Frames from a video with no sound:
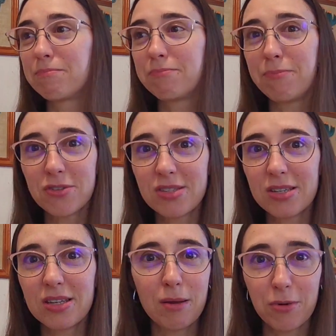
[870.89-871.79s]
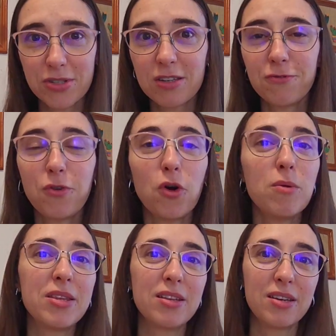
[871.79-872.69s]
positive form,
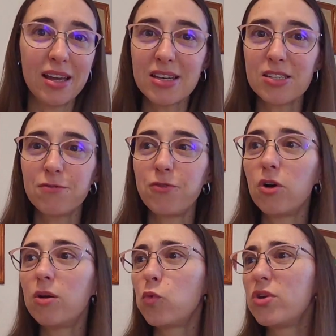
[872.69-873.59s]
in the negative form.